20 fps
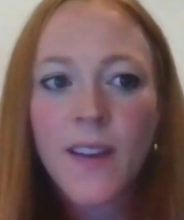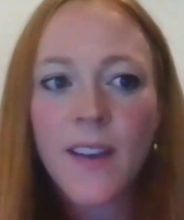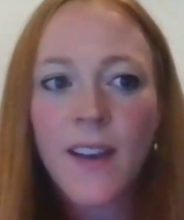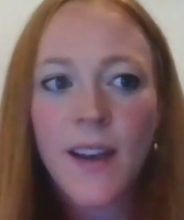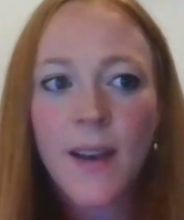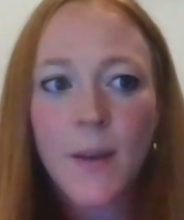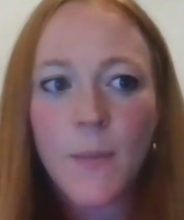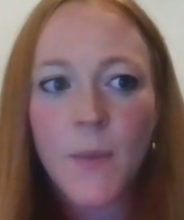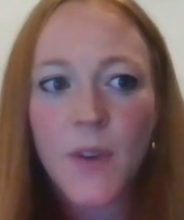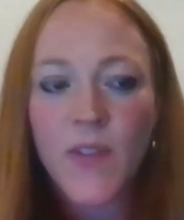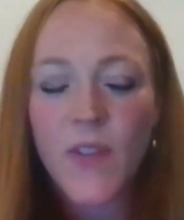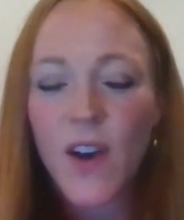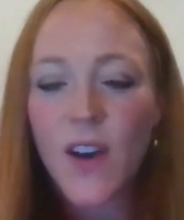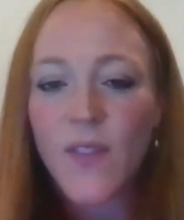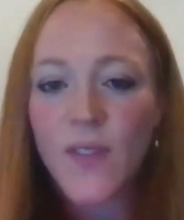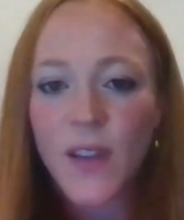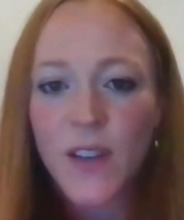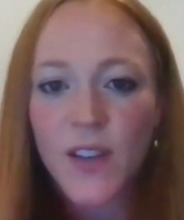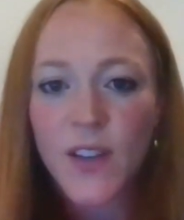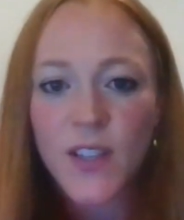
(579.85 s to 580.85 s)

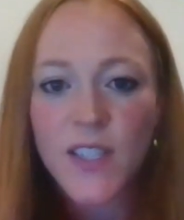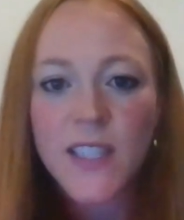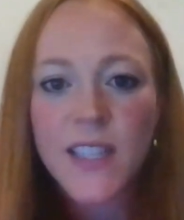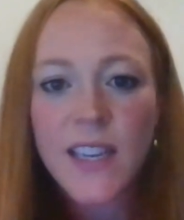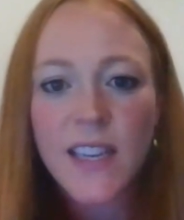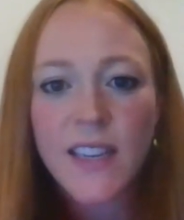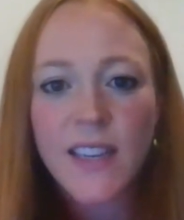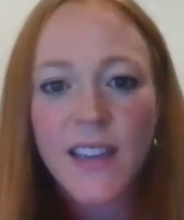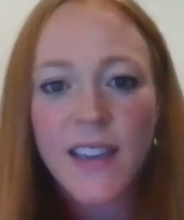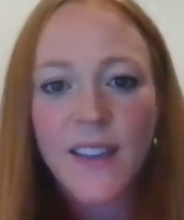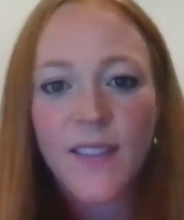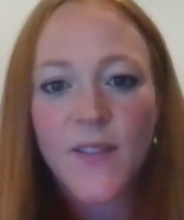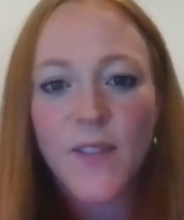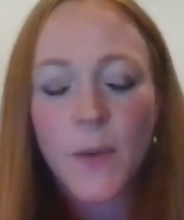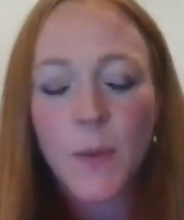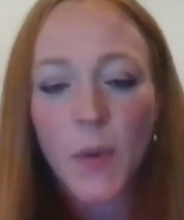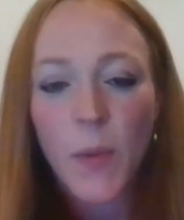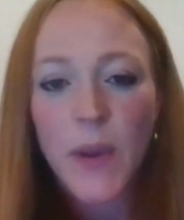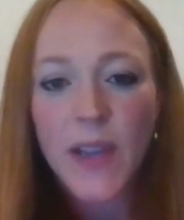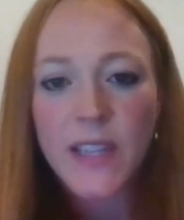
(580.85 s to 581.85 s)
evolve understanding
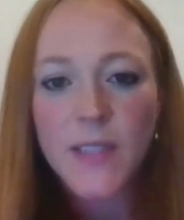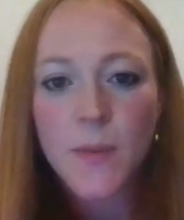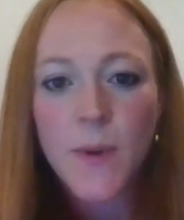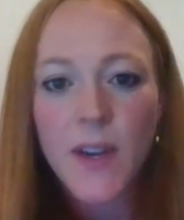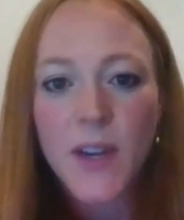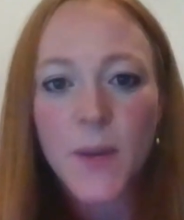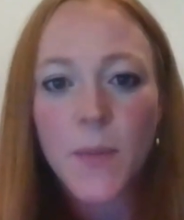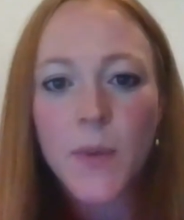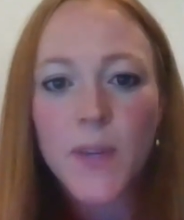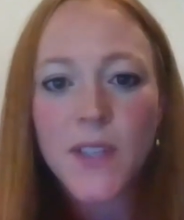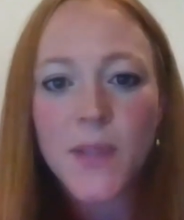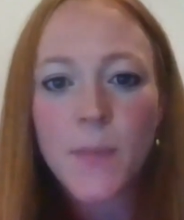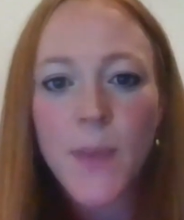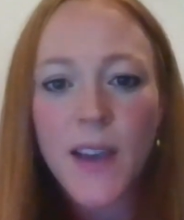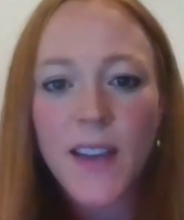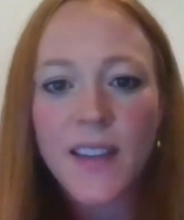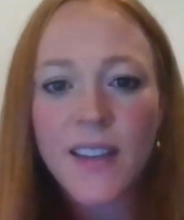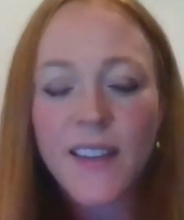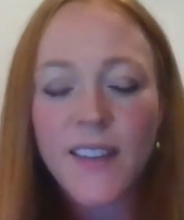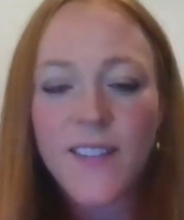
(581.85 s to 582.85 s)
from a wastewater
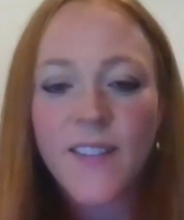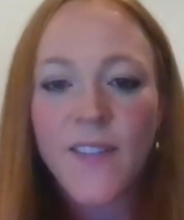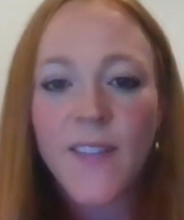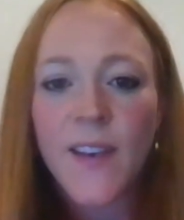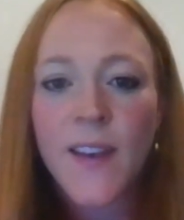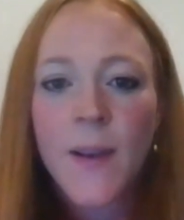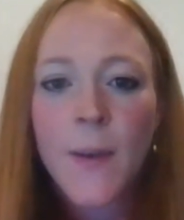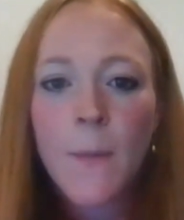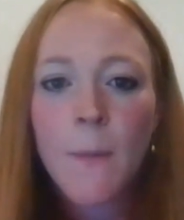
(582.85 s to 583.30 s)
perspective.